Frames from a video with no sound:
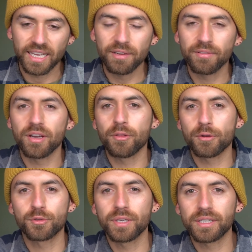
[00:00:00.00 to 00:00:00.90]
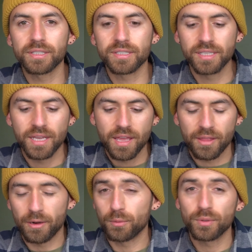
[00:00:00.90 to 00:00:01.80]
have other triggers
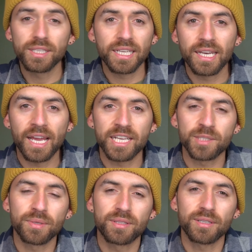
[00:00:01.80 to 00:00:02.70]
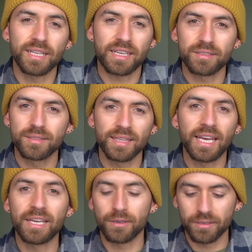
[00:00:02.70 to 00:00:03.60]
that are really nice, but they're like
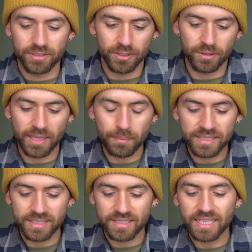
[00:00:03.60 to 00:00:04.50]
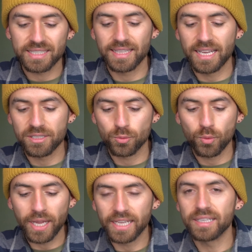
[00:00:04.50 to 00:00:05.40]
lighter. So that means it takes less
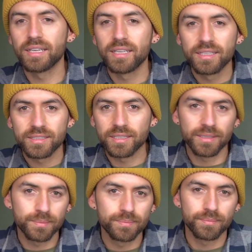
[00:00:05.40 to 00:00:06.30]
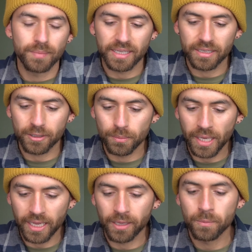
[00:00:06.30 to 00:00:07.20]
weight to make it go
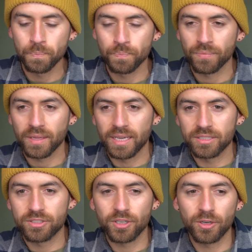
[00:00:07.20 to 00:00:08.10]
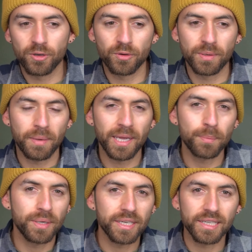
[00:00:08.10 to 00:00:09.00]
bang. And so in my
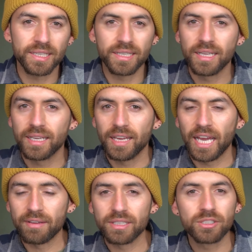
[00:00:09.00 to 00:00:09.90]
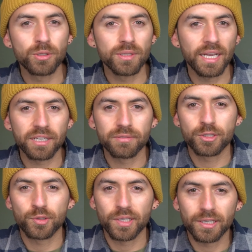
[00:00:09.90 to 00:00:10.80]
opinion, having too light of a
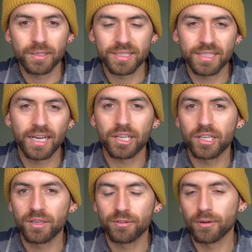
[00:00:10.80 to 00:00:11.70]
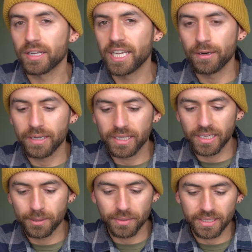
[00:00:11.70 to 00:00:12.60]
trigger is not good for a carry
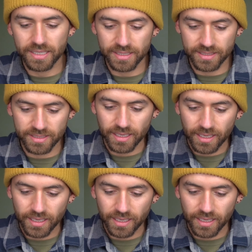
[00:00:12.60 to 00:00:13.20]
gun, because